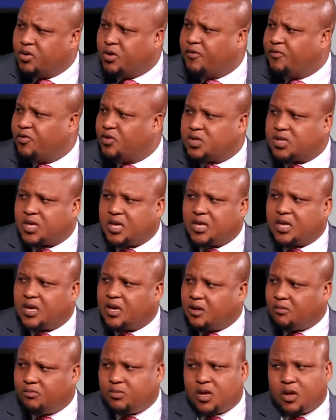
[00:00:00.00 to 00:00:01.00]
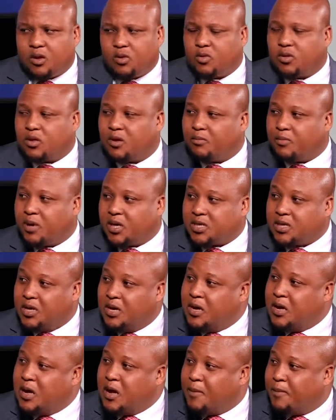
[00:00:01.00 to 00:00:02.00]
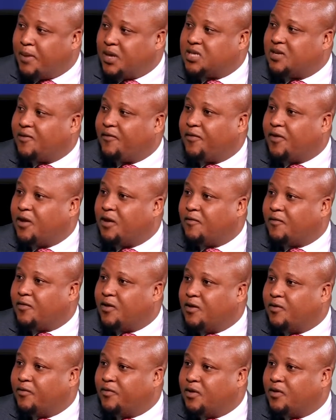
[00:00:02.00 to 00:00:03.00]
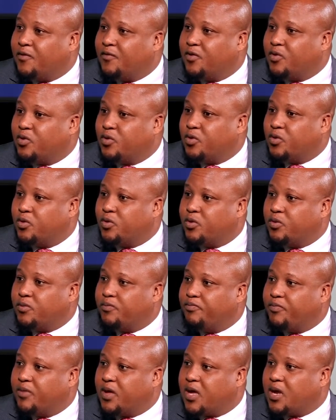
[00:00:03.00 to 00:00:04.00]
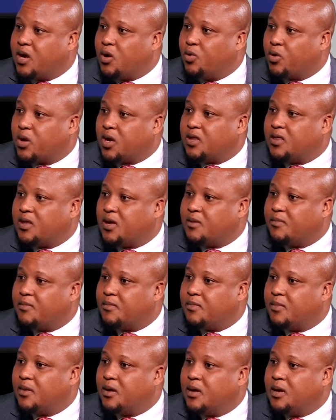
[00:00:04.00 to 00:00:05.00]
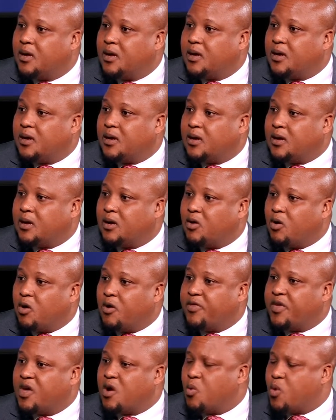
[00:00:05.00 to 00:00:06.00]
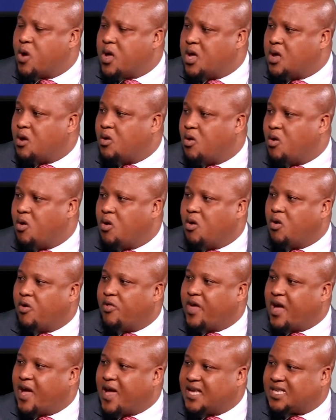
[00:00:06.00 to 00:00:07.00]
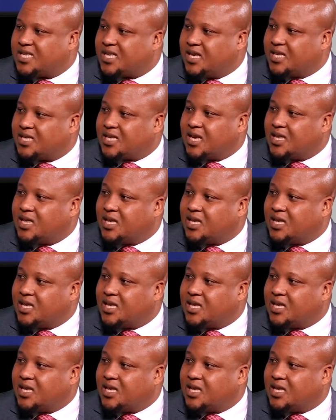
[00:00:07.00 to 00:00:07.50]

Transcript: if you say the name, they know them. But if you had a look at them or their will or their assets at the